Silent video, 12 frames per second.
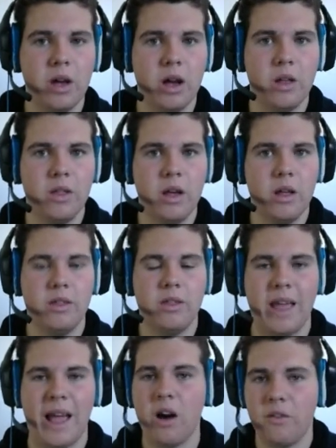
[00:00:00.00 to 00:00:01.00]
the
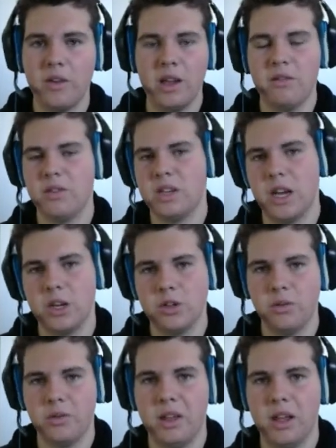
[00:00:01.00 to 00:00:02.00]
Alpha
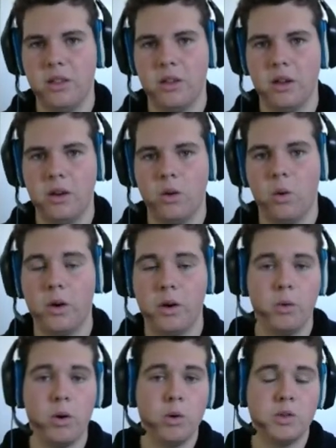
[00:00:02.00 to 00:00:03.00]
Invitational thing that Order
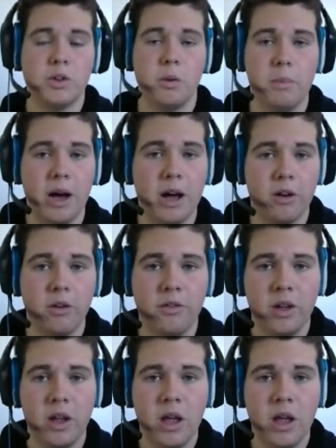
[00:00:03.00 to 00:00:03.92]
were also a part of.